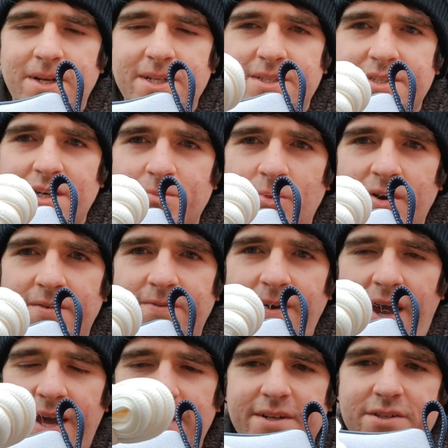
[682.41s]
but it's somewhat
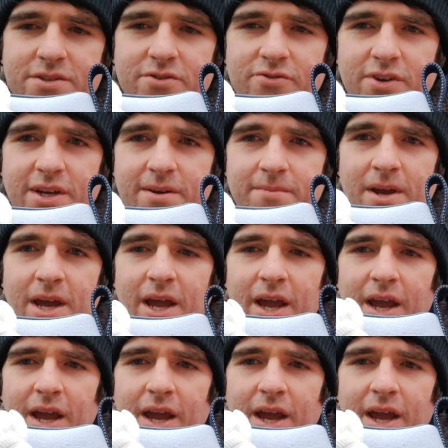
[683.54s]
fat and it's cream.